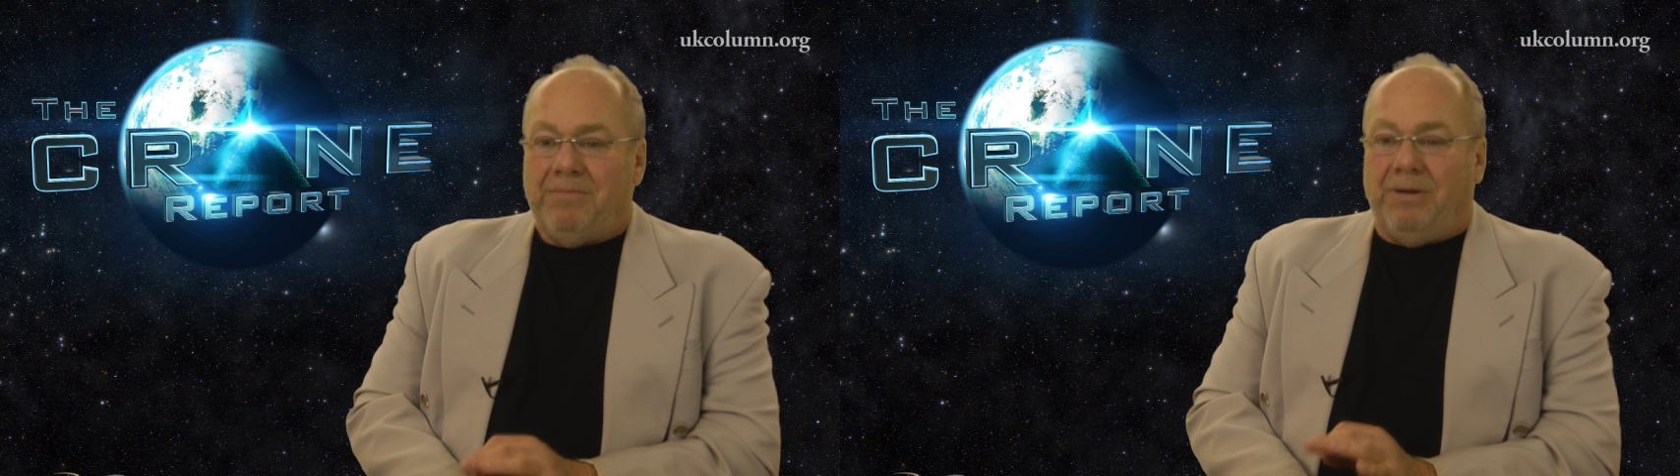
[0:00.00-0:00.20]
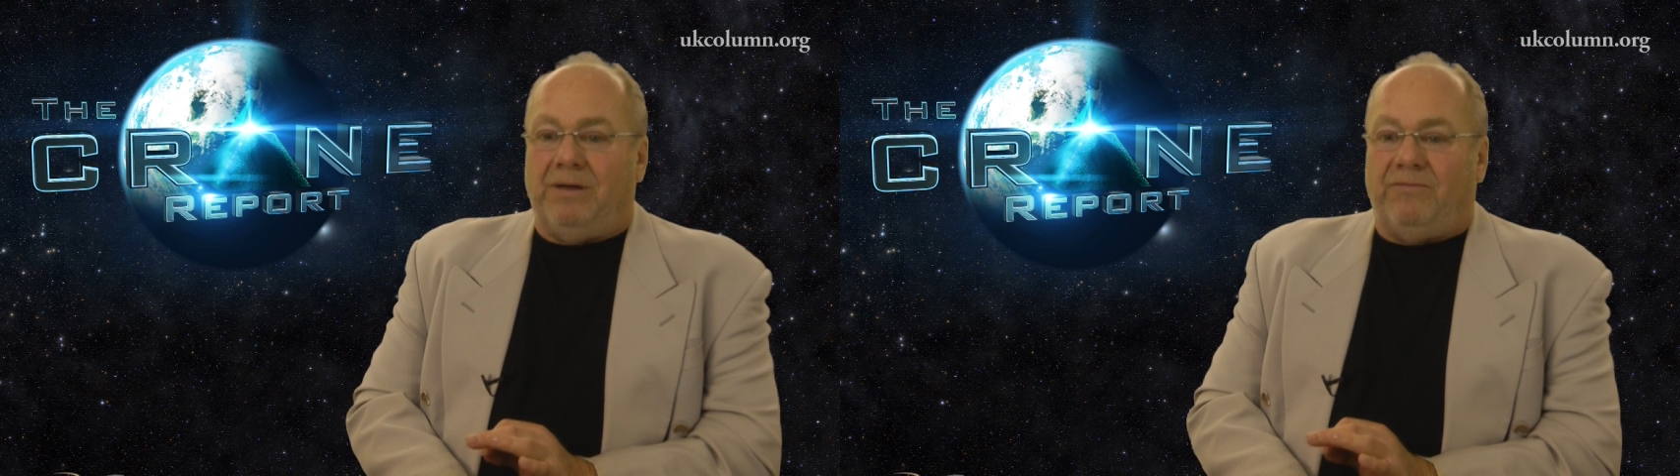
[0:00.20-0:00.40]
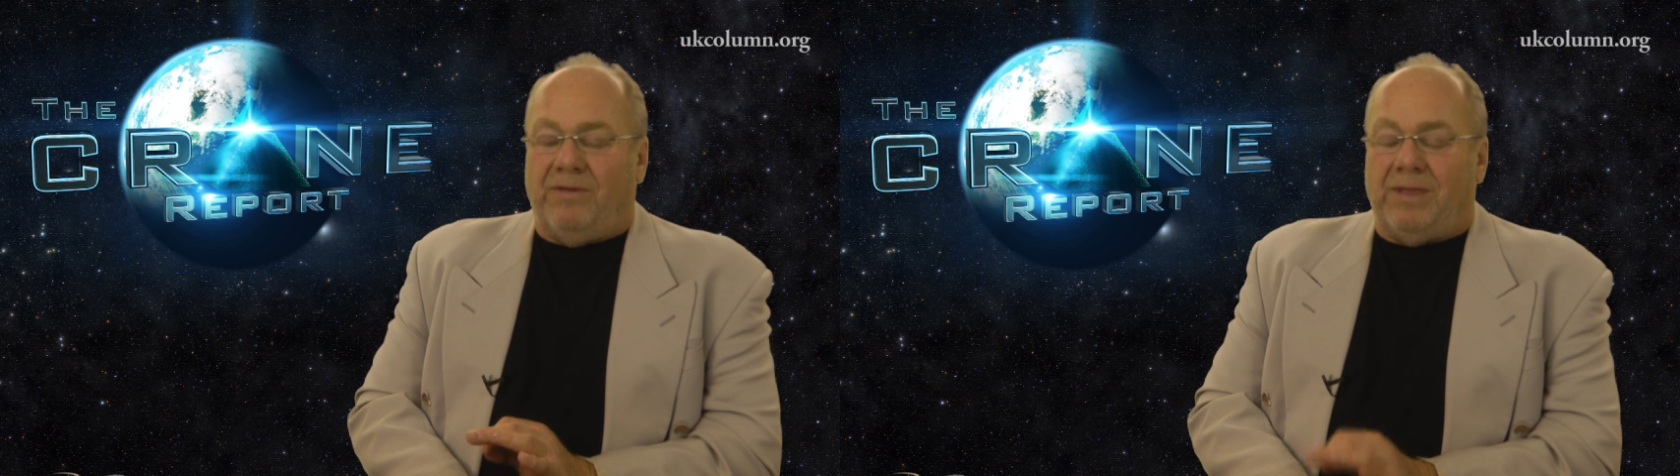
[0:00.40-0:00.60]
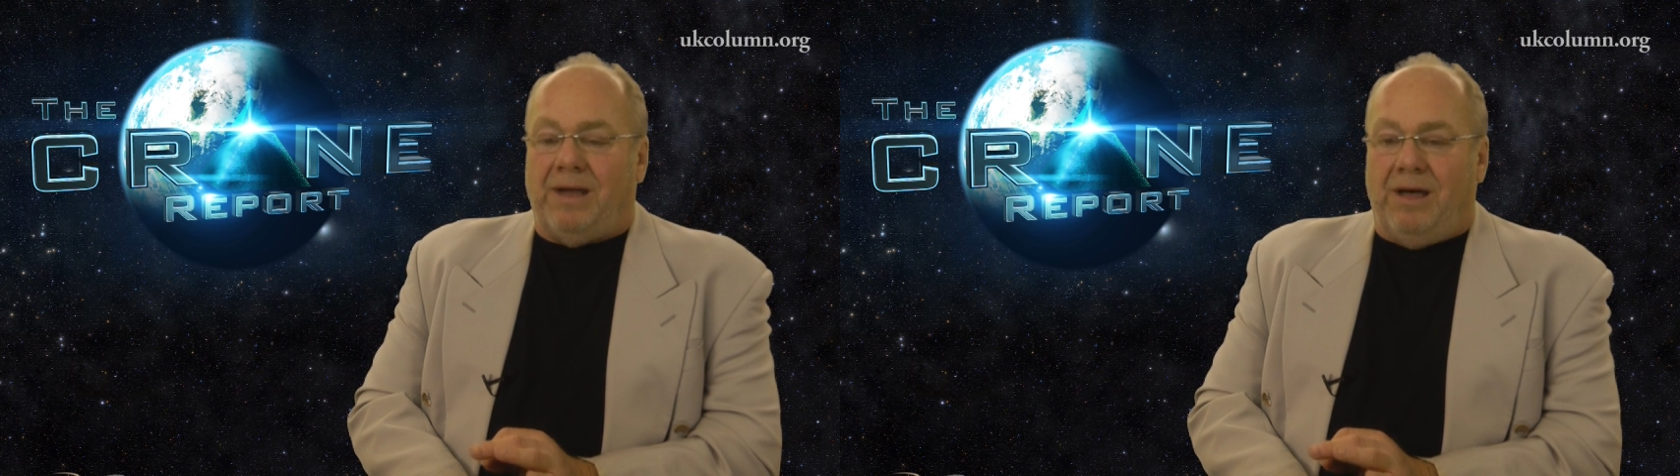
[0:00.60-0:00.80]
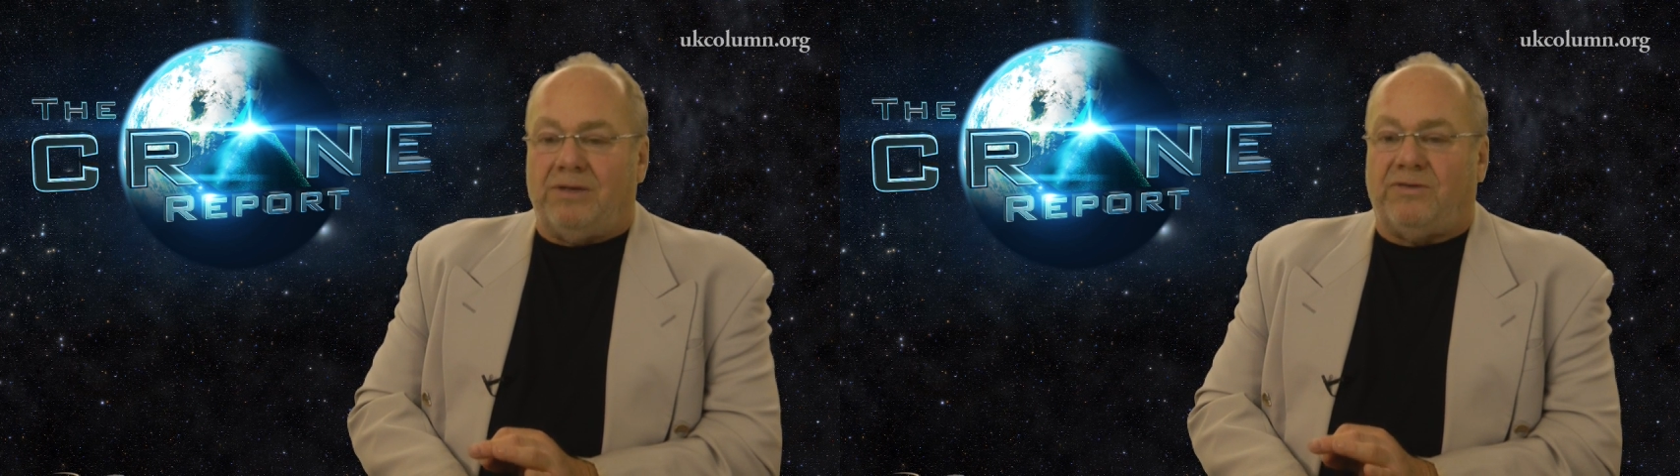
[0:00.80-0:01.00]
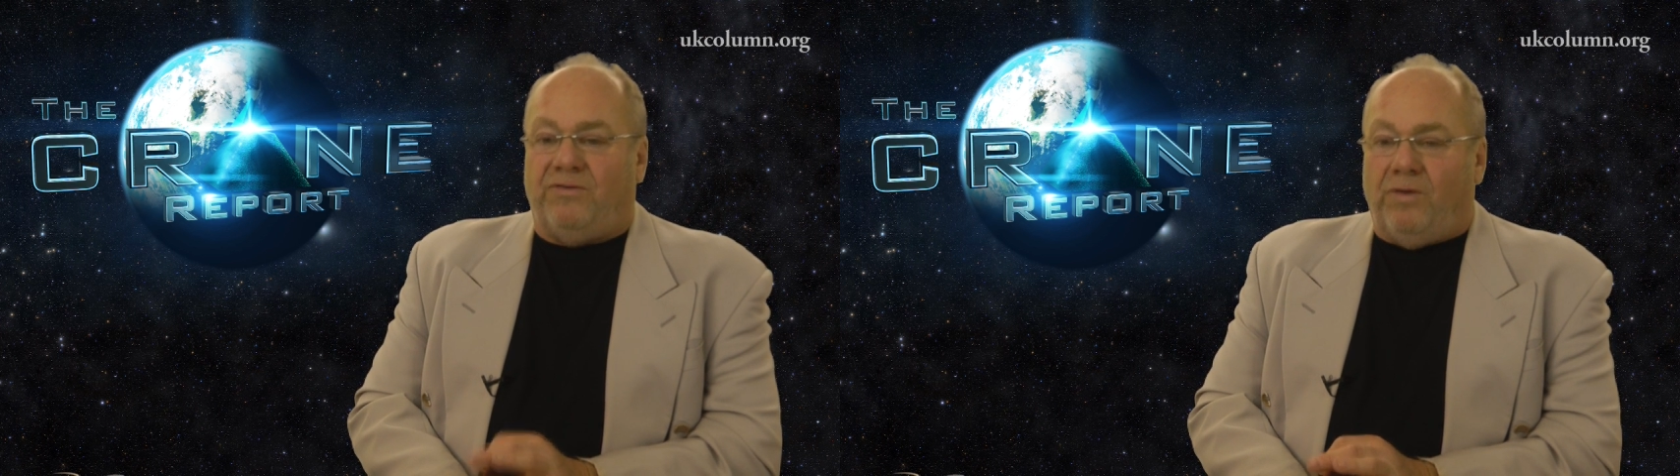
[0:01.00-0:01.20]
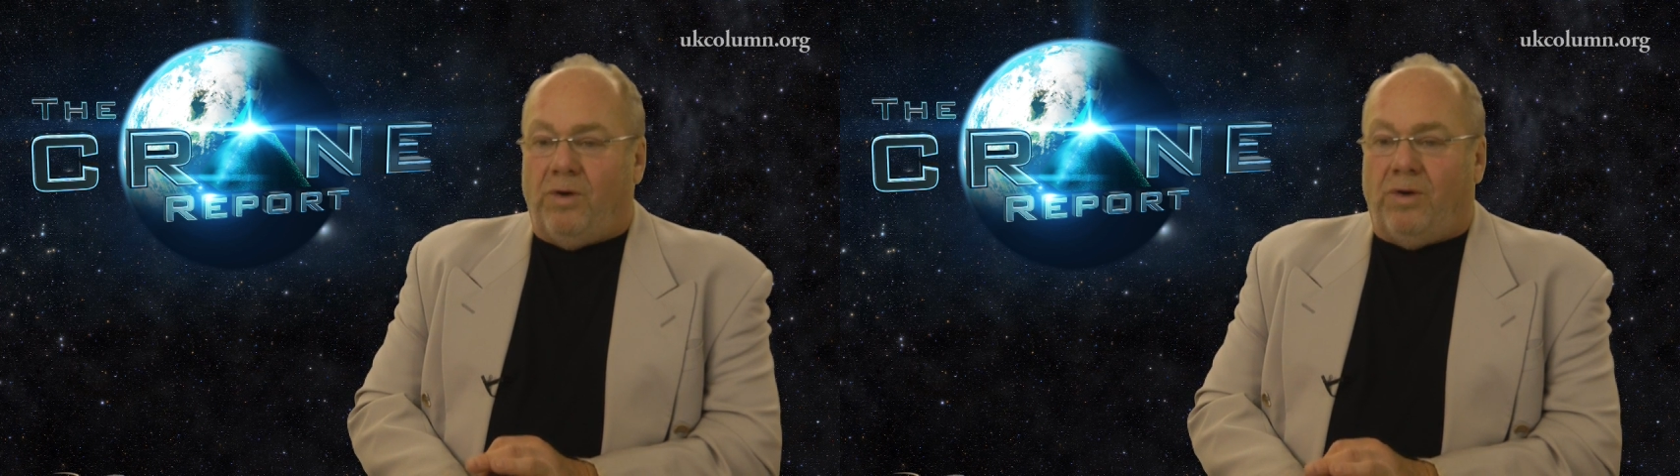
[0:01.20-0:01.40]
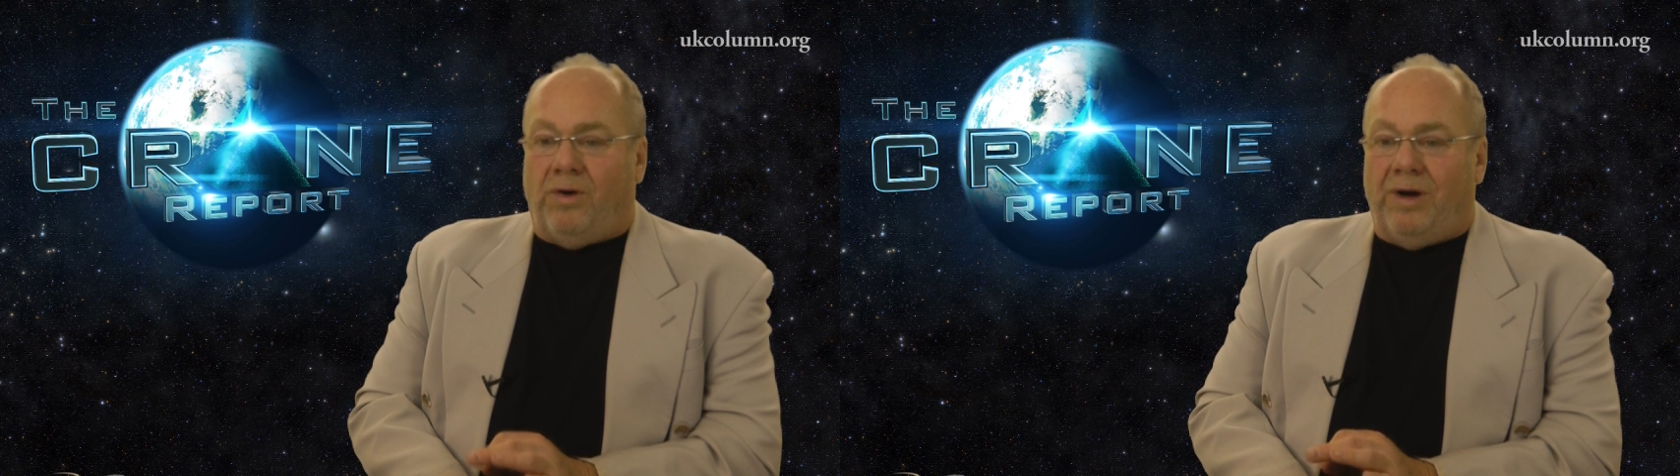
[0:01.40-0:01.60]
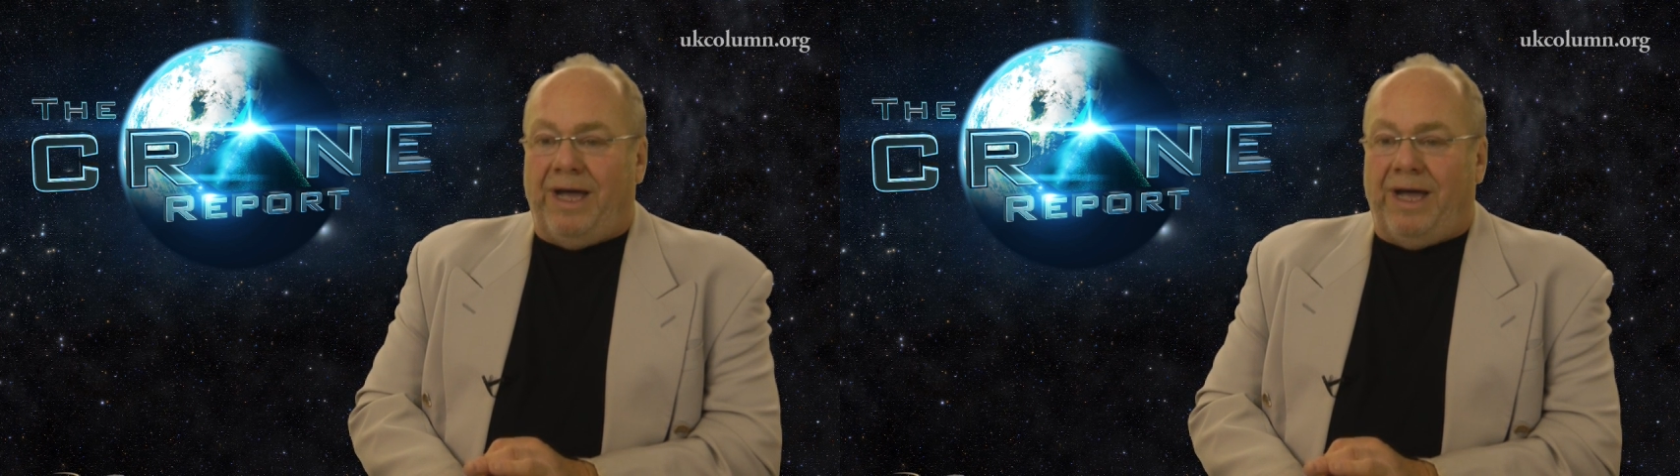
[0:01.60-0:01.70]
But for the last 4